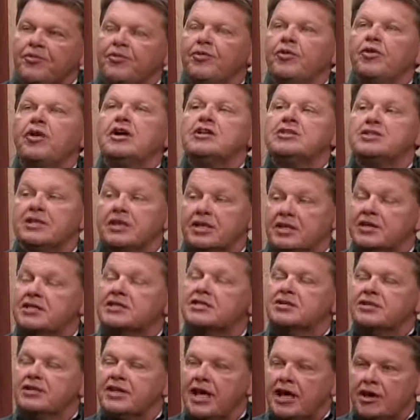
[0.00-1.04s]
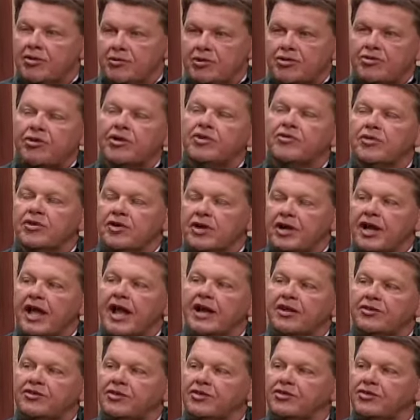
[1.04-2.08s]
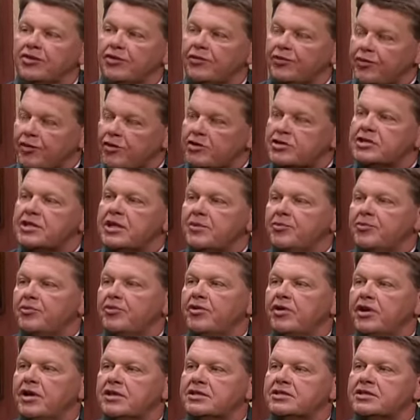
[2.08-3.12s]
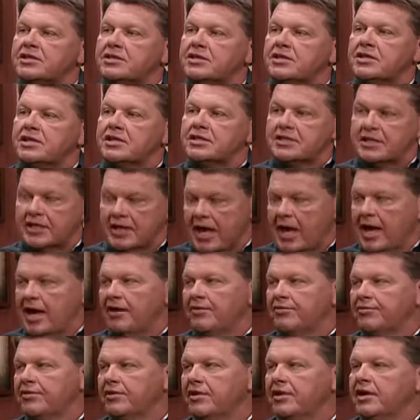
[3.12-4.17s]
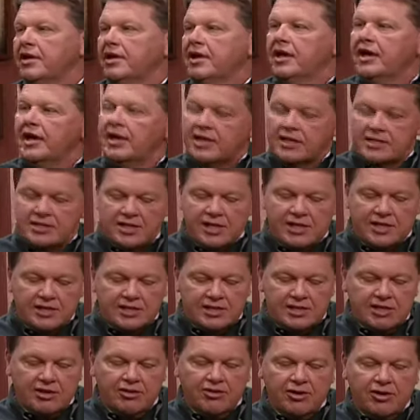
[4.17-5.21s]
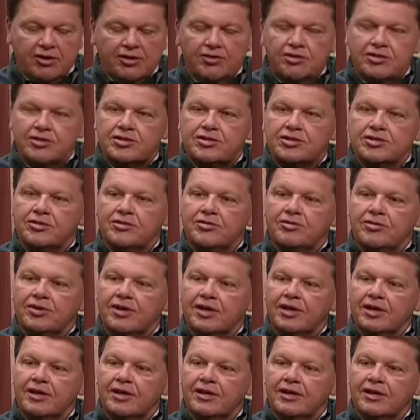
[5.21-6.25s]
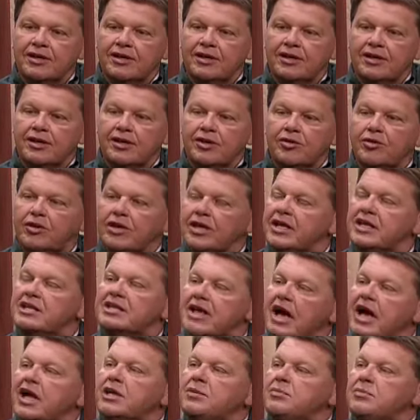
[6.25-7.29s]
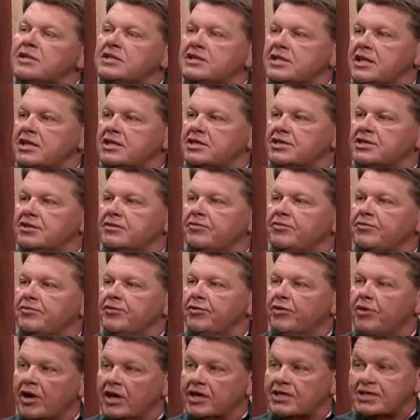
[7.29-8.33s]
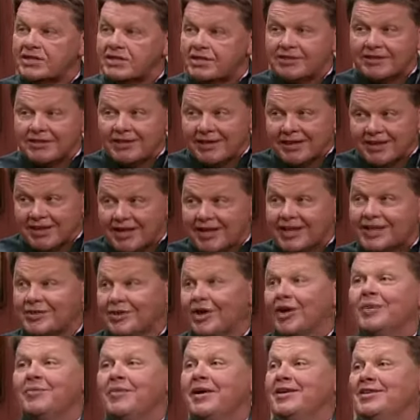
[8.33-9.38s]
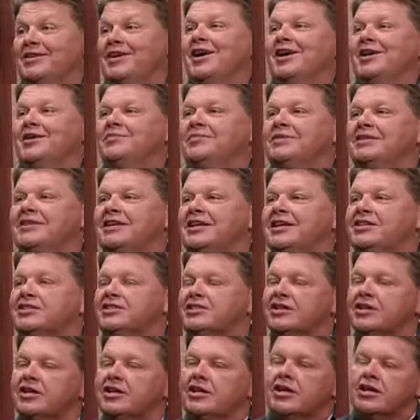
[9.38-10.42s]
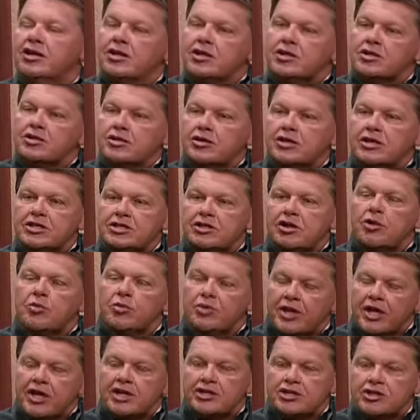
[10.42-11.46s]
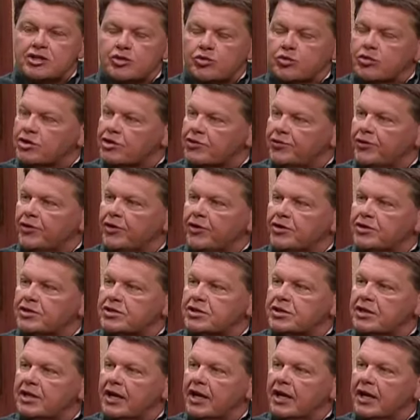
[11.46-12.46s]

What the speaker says: For us, it is data retrieval and analysis, and the first step for us is the calf. And as Sarah alluded to, getting documentation. For us, it's all about documentation. So let's start with age of source first.